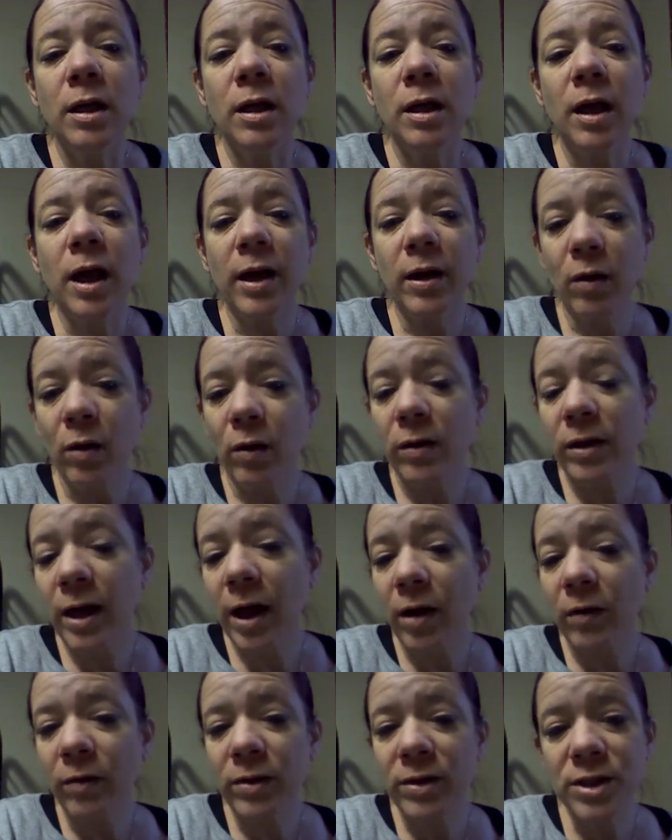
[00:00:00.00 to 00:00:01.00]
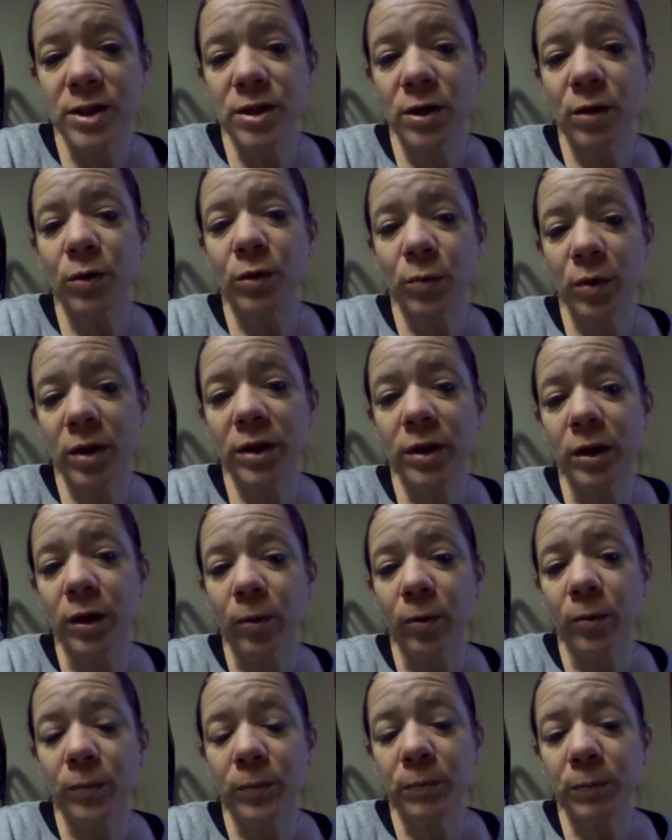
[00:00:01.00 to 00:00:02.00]
and carry the stone with
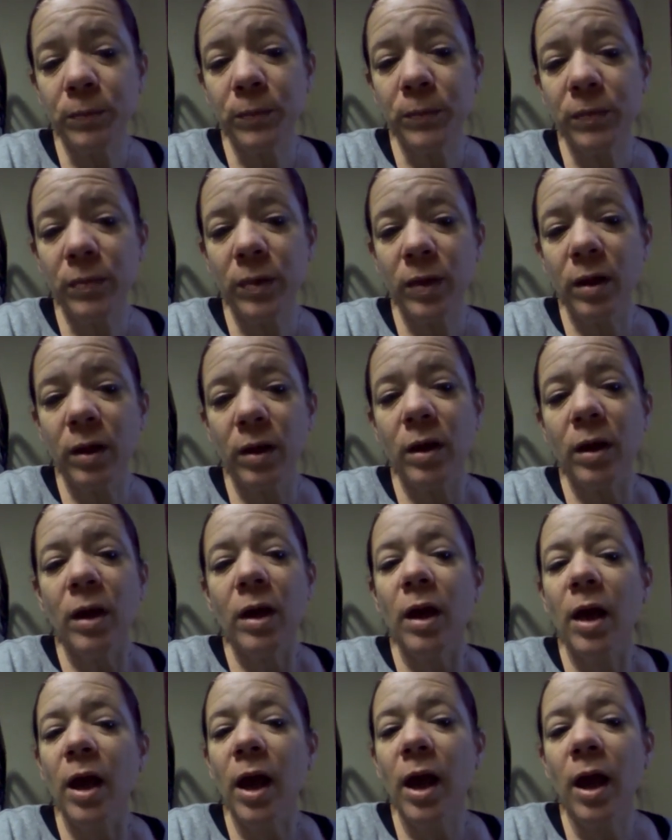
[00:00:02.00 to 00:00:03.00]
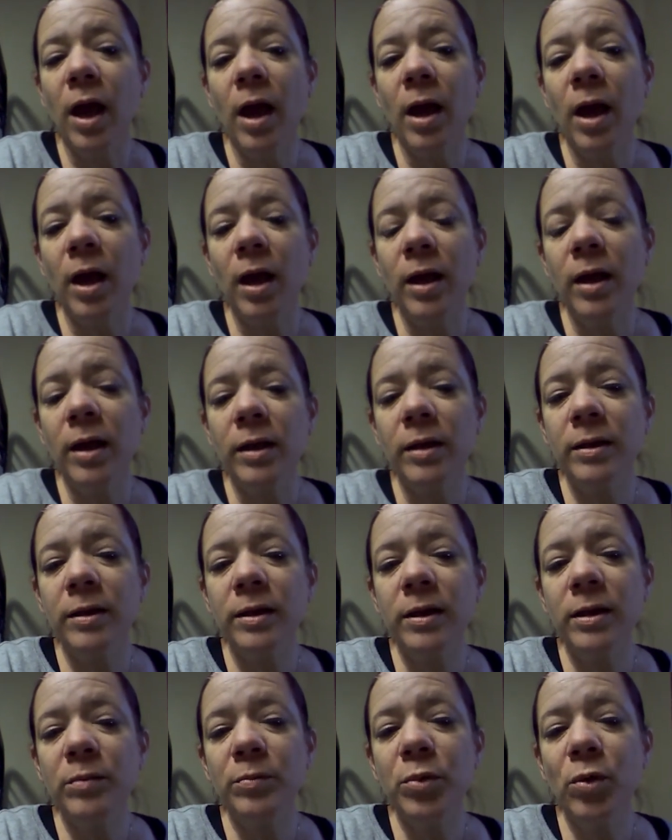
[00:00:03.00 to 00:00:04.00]
you.
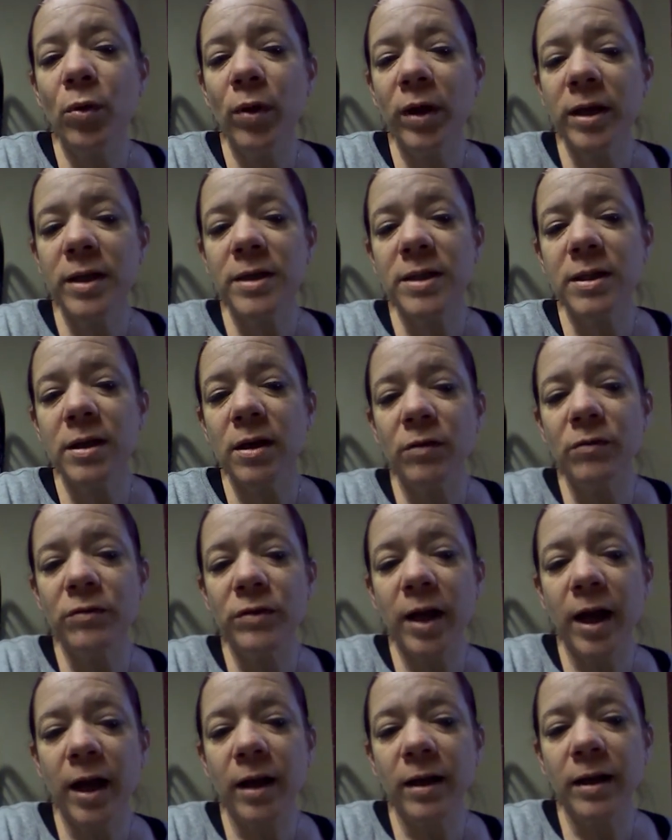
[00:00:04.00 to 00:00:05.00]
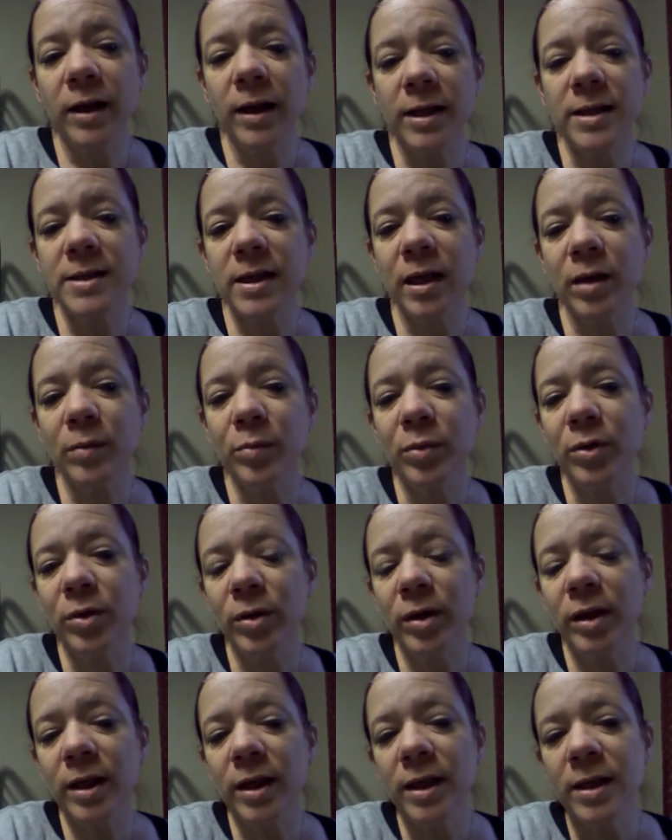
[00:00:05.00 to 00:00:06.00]
The point of that
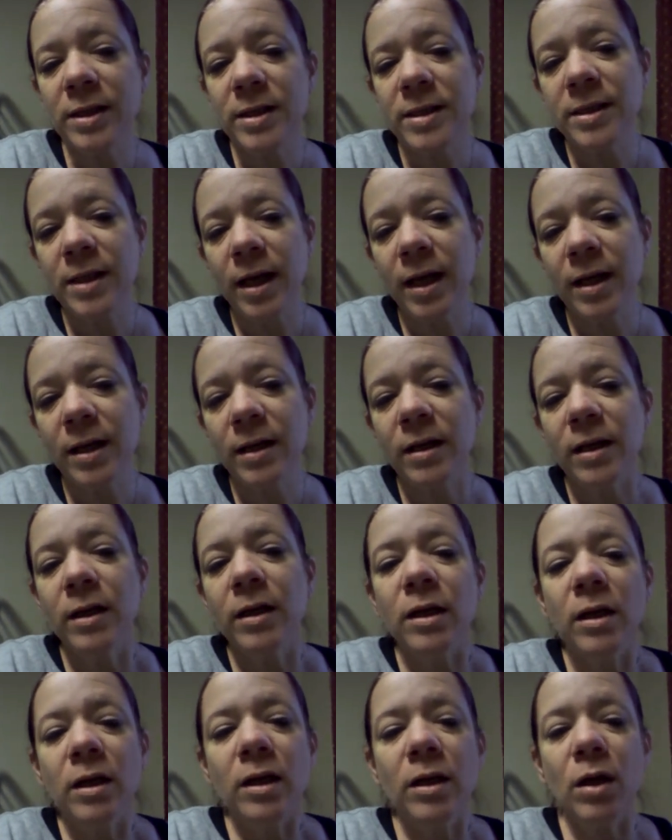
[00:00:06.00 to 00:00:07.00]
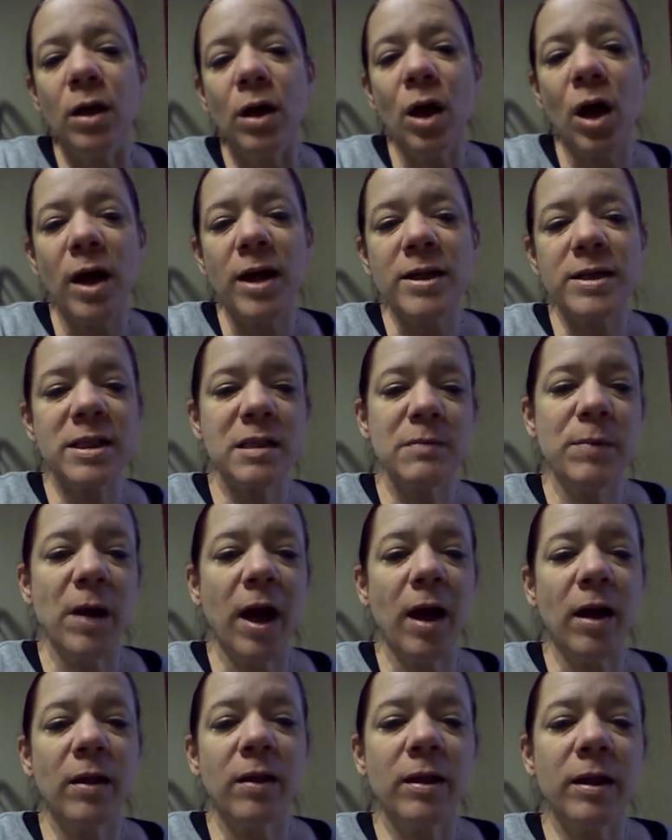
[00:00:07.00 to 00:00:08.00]
example is that a
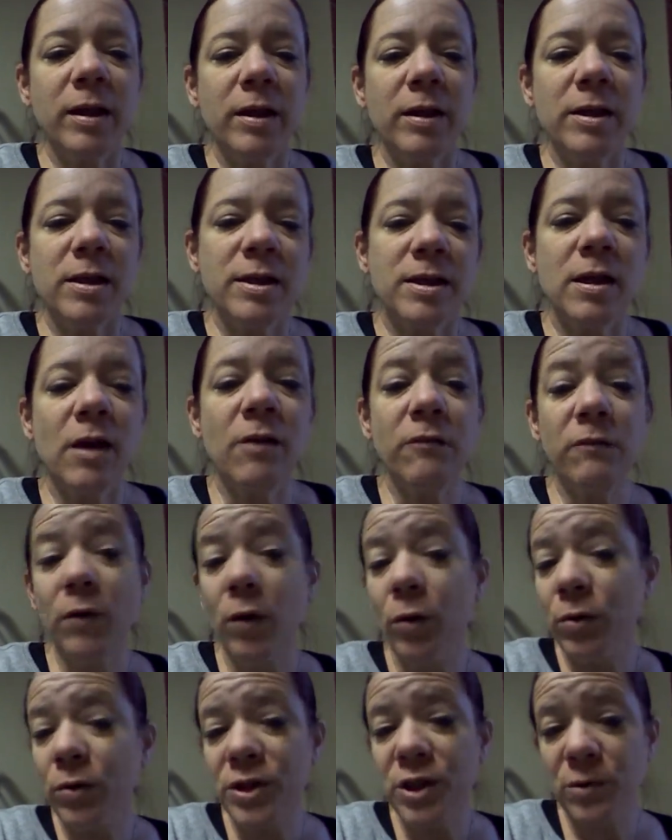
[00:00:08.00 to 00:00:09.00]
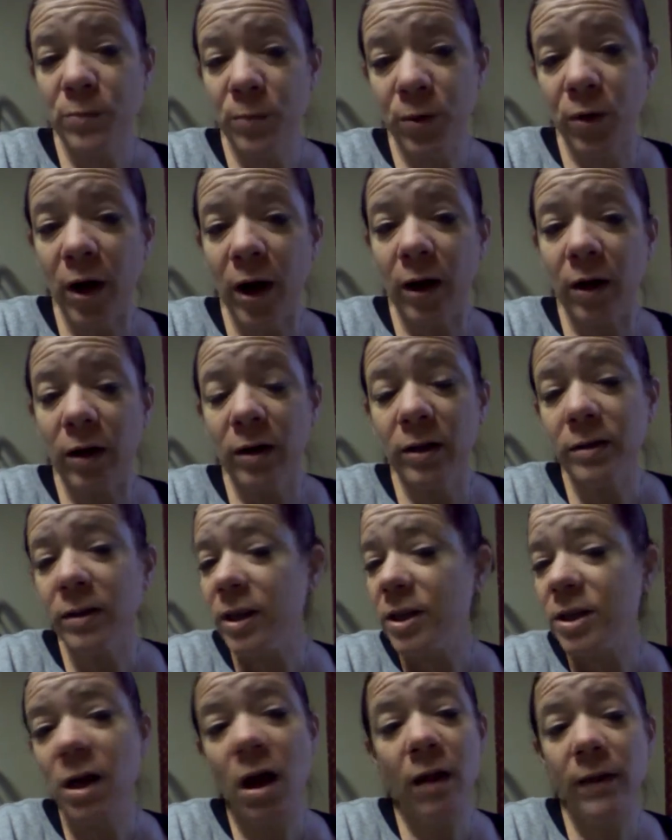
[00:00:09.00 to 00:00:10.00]
spell is a focused prayer.
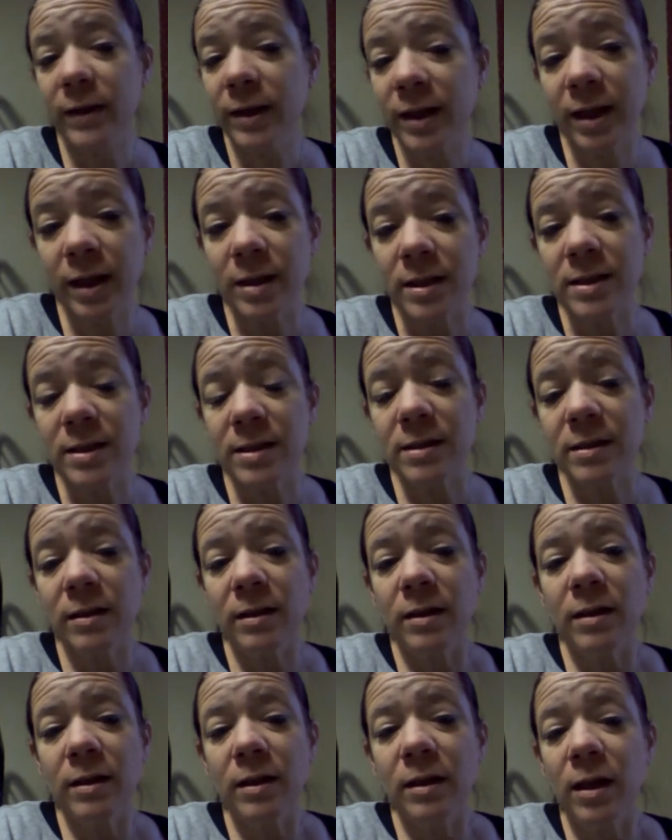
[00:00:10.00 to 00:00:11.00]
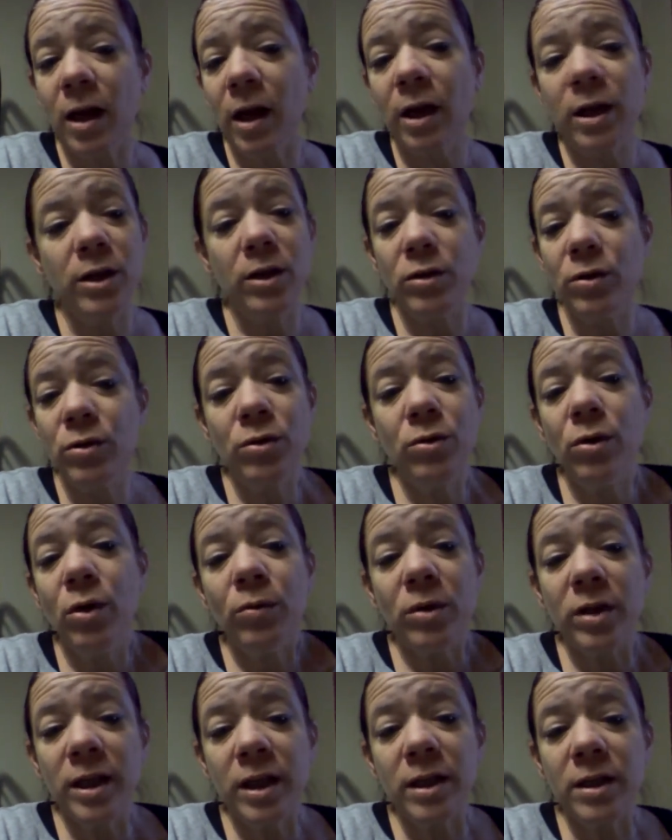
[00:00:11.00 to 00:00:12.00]
That's all it is. And you
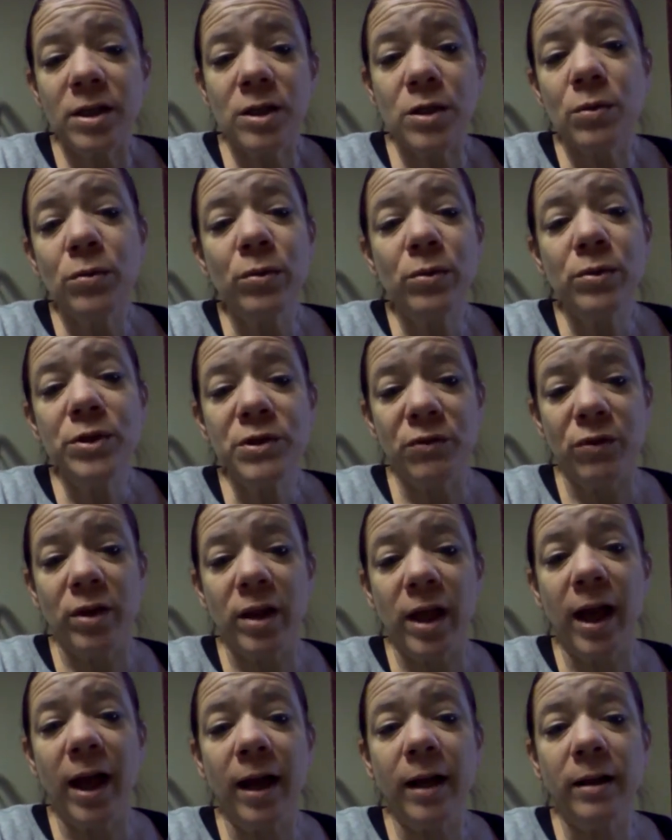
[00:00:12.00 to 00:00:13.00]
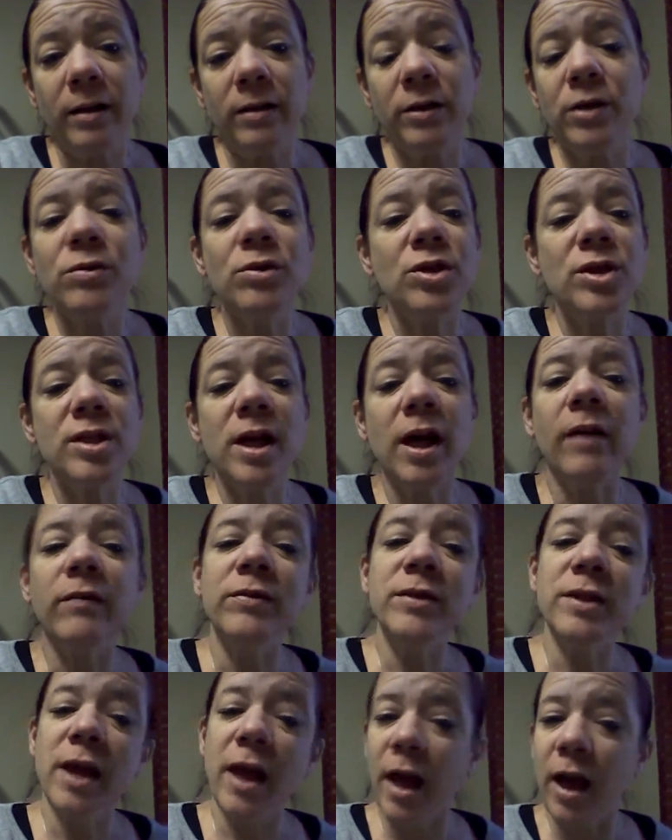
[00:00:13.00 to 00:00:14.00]
don't need the tools for that. You just have
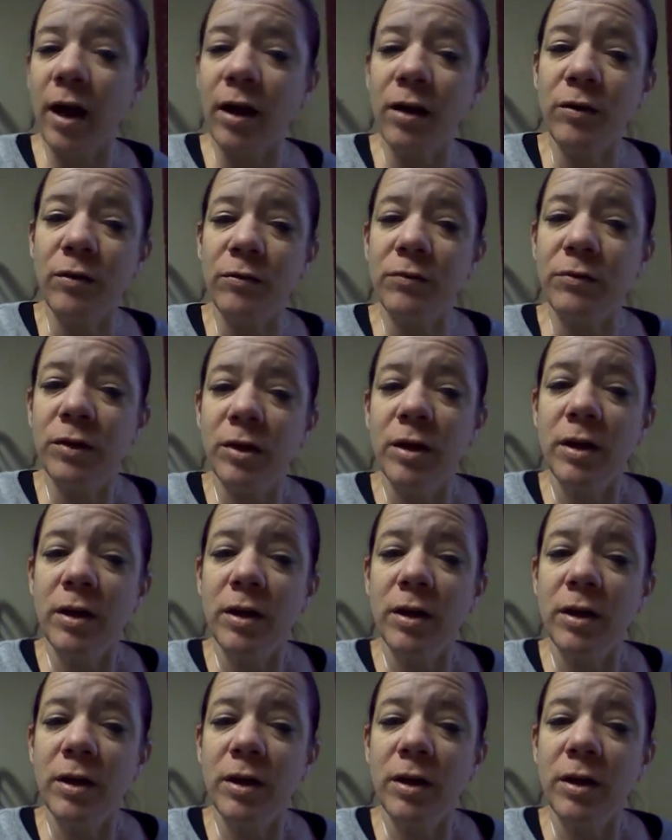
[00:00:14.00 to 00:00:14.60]
to have